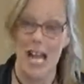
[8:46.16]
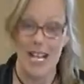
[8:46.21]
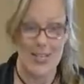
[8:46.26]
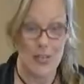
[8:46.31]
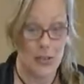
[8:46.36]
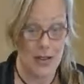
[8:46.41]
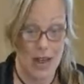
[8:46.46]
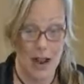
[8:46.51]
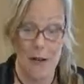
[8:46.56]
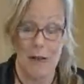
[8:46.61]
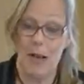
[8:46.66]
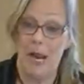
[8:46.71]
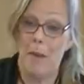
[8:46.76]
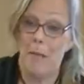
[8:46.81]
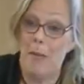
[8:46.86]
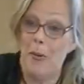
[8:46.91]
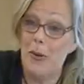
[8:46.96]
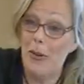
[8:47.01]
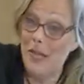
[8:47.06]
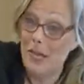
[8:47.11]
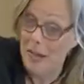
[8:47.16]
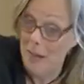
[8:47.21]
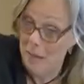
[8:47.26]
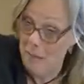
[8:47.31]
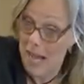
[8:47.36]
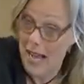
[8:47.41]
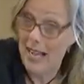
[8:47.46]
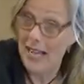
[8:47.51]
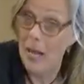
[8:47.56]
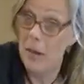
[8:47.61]
So now when I'm pulling him
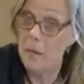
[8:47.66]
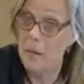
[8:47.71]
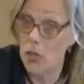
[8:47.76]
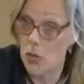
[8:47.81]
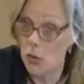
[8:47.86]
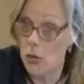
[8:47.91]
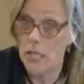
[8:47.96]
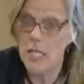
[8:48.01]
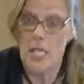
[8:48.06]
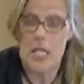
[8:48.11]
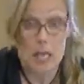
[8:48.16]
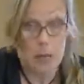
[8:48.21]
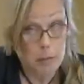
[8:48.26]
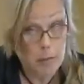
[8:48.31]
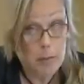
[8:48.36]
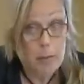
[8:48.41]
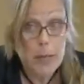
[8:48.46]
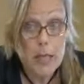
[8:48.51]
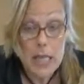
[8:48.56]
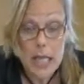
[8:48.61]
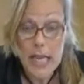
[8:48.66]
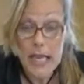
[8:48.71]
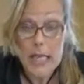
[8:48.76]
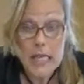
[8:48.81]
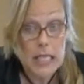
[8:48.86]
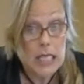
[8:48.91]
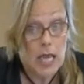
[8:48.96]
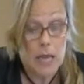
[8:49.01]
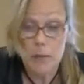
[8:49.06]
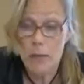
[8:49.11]
back up into a sit,
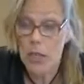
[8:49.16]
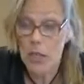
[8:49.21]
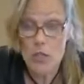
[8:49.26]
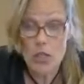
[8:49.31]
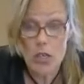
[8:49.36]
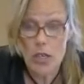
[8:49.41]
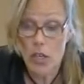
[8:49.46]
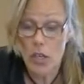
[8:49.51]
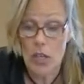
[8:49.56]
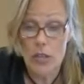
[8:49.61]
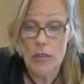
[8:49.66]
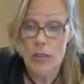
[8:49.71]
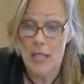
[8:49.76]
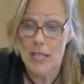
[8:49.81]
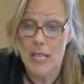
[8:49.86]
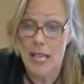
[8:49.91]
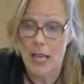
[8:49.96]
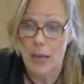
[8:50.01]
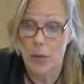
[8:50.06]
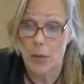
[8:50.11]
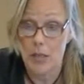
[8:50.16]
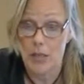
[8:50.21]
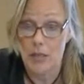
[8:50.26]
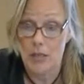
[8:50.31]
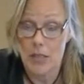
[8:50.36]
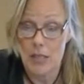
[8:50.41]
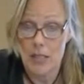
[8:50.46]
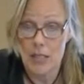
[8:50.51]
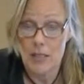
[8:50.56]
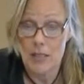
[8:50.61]
politely, I'm not trying to hurt this animal.
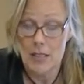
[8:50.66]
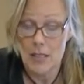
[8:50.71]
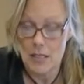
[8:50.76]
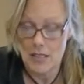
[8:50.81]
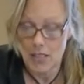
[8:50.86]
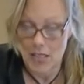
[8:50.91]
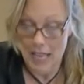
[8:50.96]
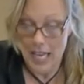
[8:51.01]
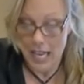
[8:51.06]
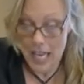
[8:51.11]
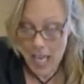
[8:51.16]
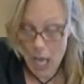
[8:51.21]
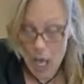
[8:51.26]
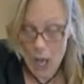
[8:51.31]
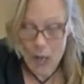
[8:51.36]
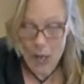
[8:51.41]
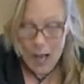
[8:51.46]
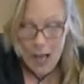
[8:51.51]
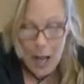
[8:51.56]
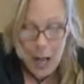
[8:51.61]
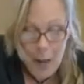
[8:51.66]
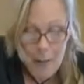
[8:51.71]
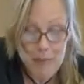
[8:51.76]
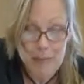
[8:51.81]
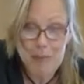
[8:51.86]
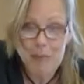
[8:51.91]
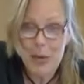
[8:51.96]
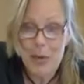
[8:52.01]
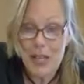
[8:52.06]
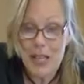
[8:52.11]
Okay? I'm
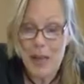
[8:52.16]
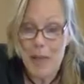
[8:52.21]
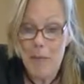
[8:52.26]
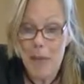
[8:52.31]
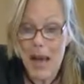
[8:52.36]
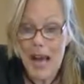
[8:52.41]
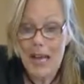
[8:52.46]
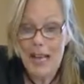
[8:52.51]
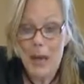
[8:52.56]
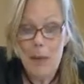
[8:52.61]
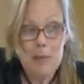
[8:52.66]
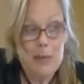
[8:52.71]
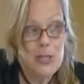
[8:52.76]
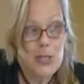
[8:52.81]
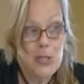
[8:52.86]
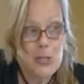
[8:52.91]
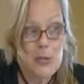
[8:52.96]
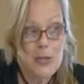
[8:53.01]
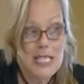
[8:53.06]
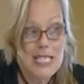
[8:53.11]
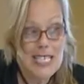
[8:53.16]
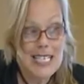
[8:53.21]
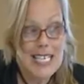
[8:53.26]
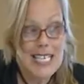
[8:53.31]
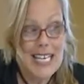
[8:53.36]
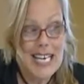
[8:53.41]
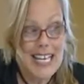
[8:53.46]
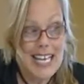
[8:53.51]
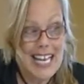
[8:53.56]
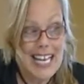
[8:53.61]
pulling him back up into his
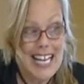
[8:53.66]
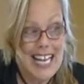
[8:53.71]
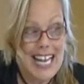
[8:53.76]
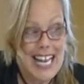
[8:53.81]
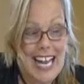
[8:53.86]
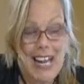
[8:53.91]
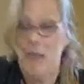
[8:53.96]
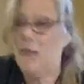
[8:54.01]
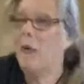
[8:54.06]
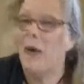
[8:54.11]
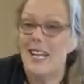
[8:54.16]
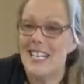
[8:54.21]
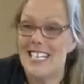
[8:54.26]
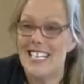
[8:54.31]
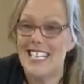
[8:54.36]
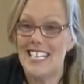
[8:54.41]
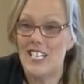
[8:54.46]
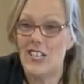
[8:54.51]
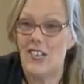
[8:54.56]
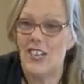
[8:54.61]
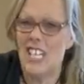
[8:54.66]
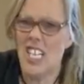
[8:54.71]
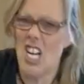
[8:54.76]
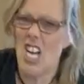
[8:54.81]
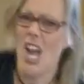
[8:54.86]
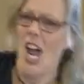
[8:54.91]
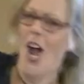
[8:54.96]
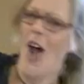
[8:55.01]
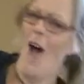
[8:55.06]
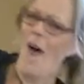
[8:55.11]
sit, and what is he doing?
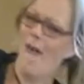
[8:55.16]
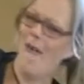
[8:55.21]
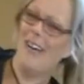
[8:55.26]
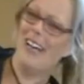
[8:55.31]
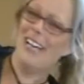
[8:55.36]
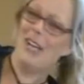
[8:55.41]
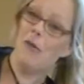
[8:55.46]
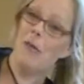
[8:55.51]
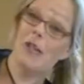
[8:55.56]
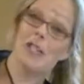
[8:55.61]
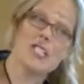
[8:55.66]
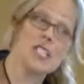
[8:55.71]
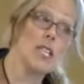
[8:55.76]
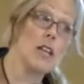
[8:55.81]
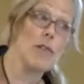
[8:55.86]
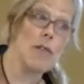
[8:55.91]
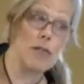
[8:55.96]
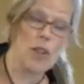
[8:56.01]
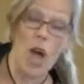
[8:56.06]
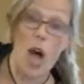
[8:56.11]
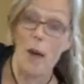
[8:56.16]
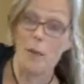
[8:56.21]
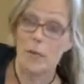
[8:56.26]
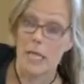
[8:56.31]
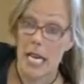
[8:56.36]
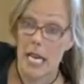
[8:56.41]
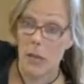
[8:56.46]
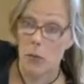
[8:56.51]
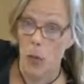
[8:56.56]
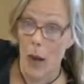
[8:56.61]
No, and he wants to flop
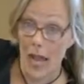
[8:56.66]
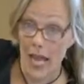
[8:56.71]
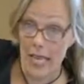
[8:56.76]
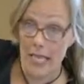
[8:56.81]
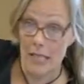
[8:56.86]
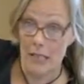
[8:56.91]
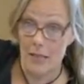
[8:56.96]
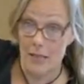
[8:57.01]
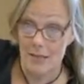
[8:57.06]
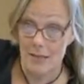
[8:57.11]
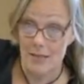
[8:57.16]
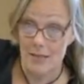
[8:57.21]
dead weight.